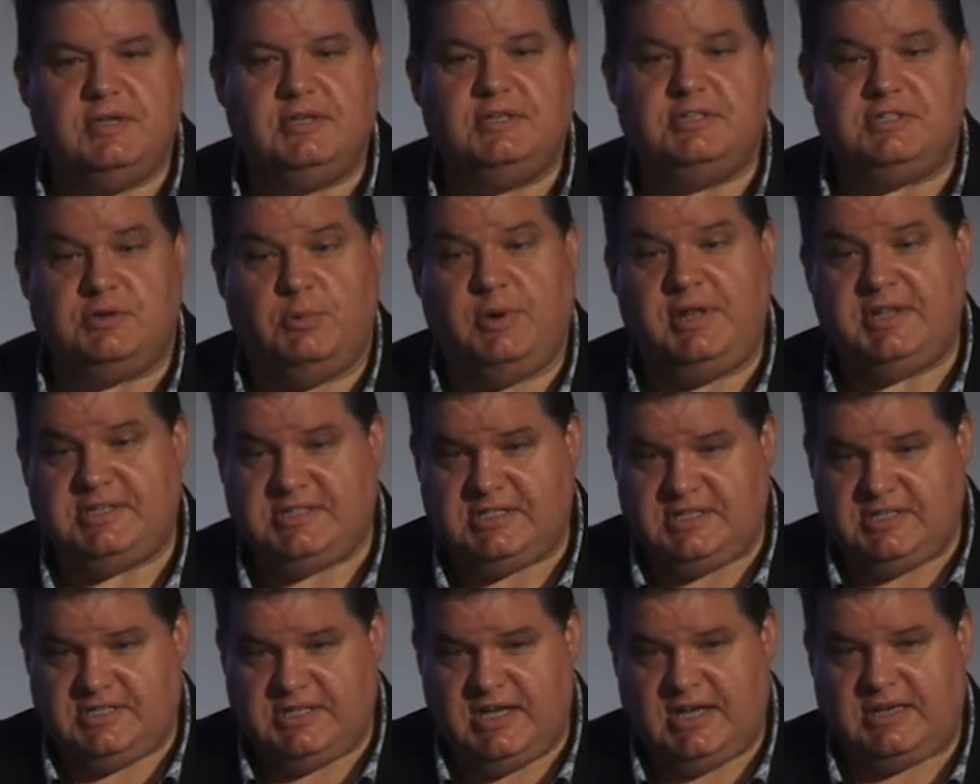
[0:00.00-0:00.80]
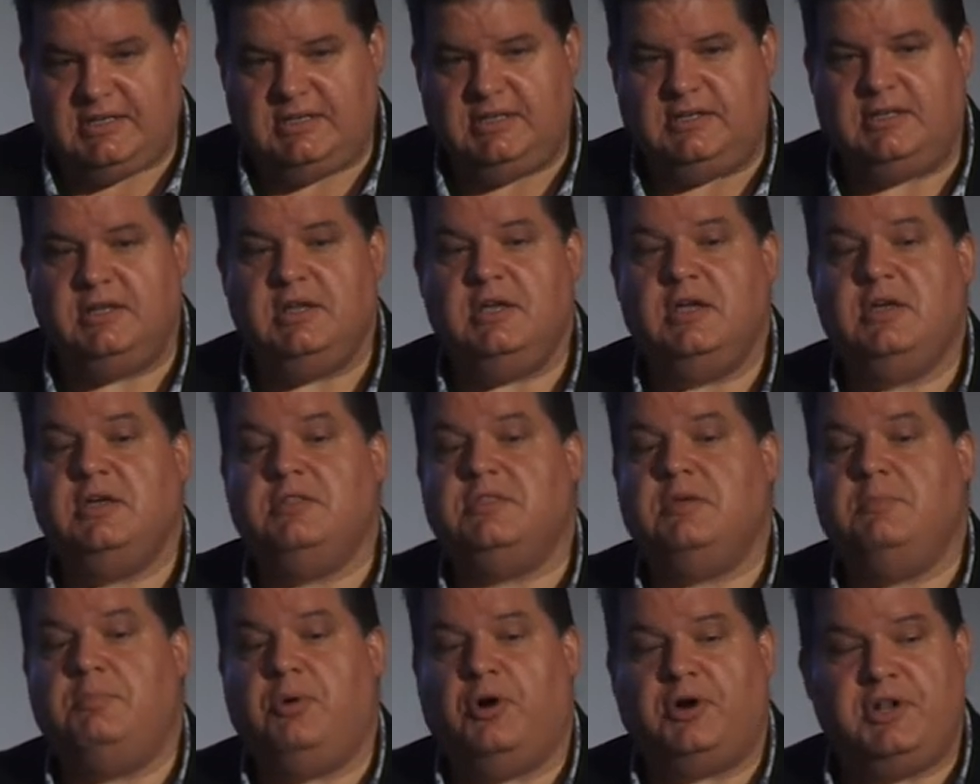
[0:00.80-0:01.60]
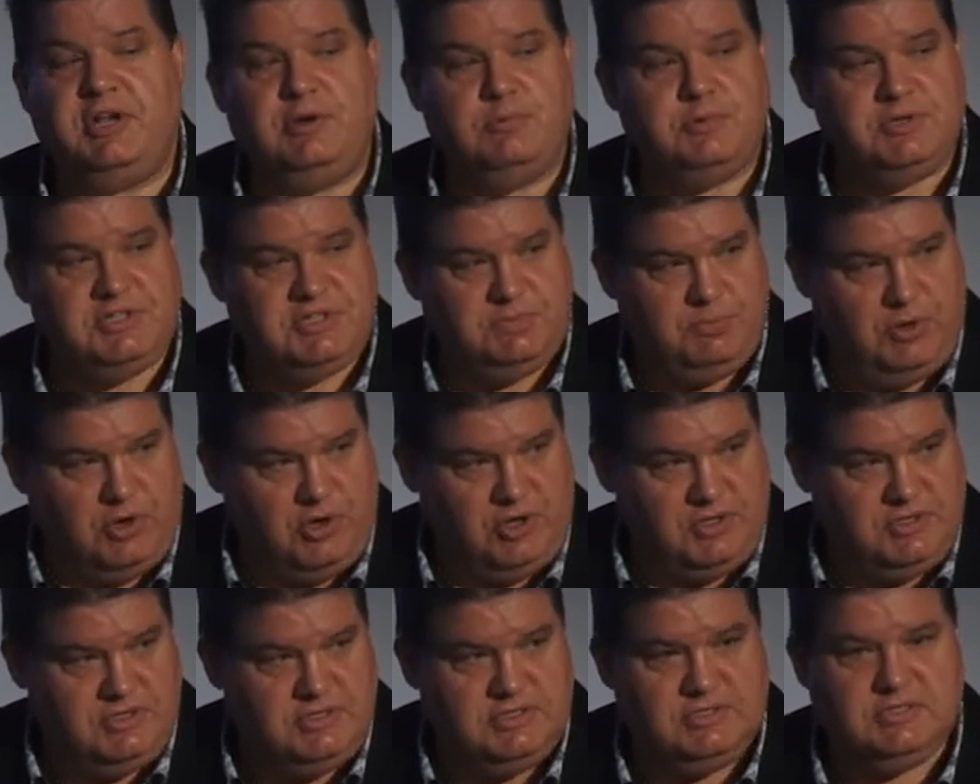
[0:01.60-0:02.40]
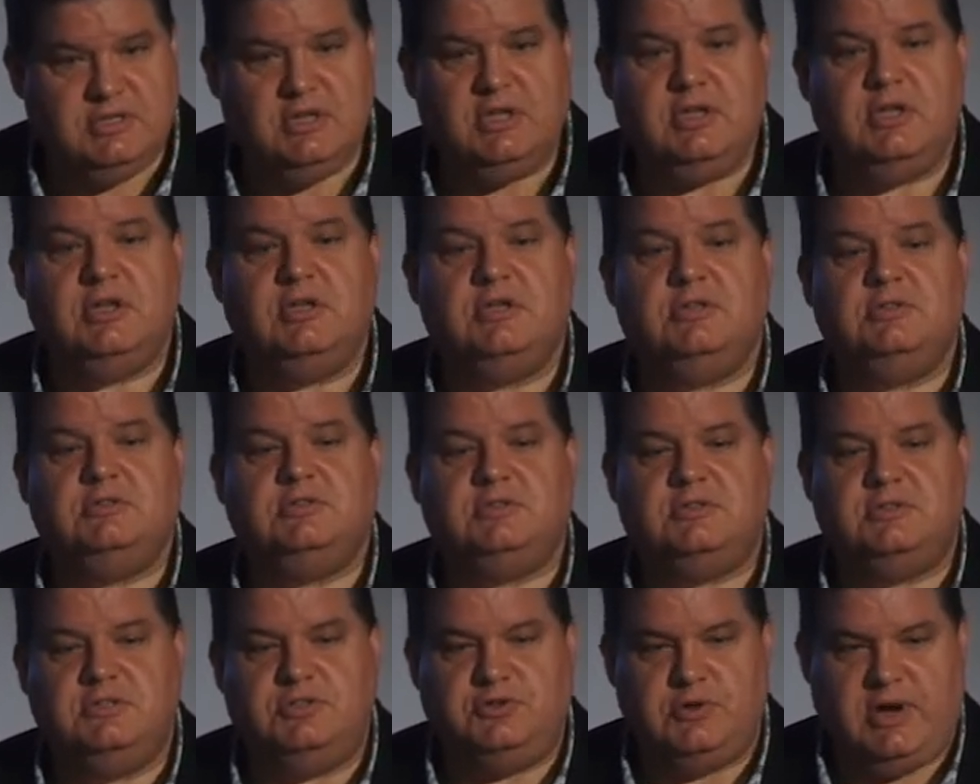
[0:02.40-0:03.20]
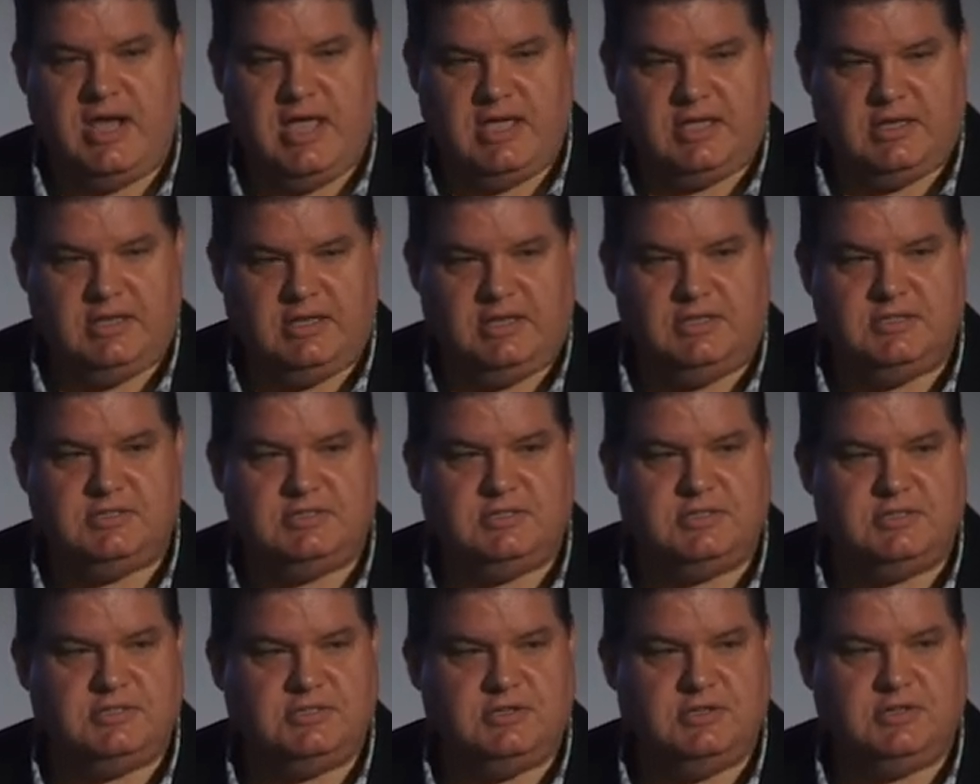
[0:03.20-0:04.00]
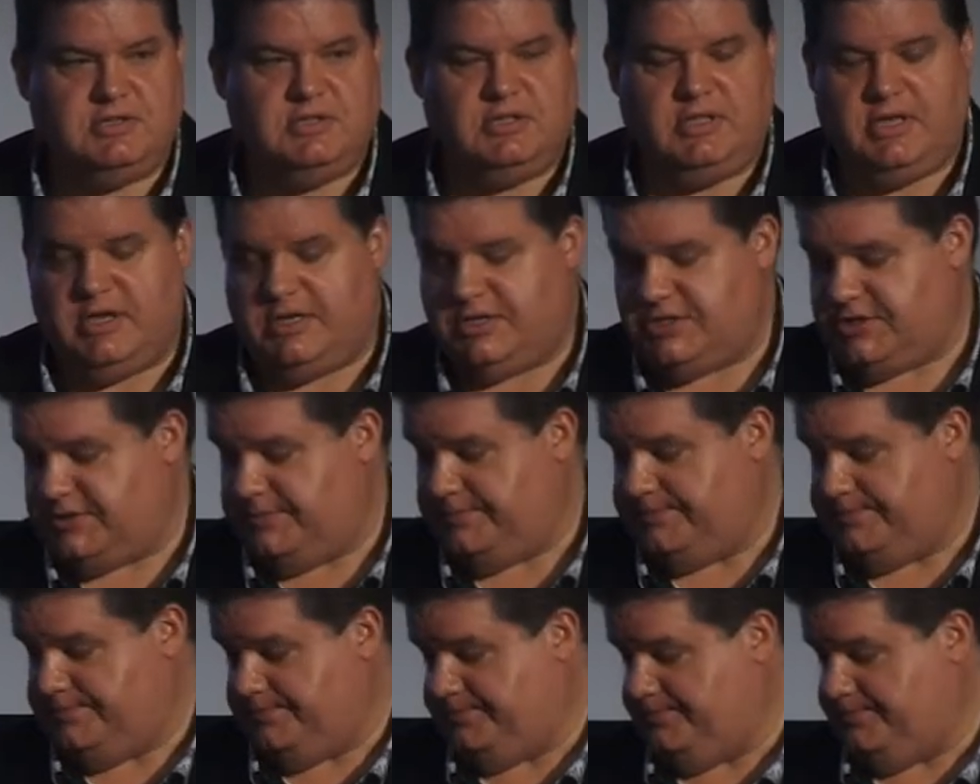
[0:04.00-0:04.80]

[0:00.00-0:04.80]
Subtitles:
So when it's detected, the body responds to drag it into the circulation.